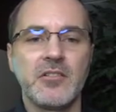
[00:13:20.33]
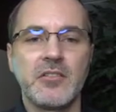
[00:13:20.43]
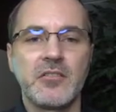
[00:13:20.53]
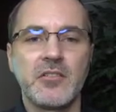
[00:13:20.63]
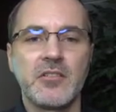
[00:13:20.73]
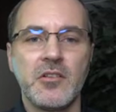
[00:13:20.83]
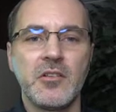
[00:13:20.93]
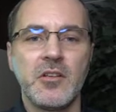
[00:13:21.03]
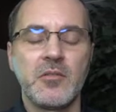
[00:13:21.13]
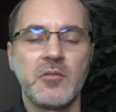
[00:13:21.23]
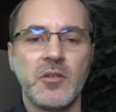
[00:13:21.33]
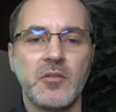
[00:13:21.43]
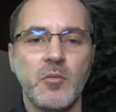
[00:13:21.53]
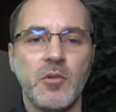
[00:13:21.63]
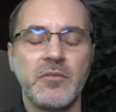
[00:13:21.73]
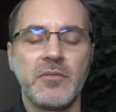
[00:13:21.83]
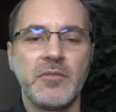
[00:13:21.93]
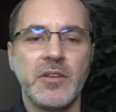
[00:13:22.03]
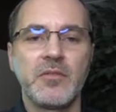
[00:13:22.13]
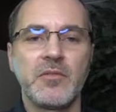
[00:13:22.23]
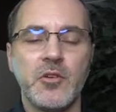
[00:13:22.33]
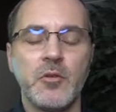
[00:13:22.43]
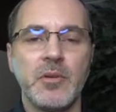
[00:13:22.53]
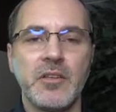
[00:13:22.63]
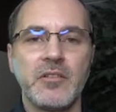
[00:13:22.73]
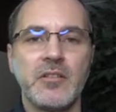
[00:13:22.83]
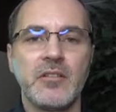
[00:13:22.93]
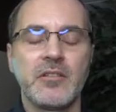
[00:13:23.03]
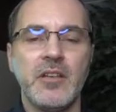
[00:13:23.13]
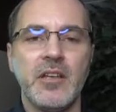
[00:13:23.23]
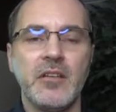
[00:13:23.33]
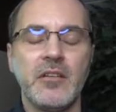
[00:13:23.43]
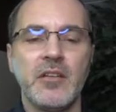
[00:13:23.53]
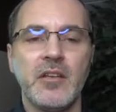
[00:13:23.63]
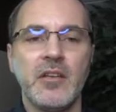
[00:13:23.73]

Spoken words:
It's just it's what fits for your business, and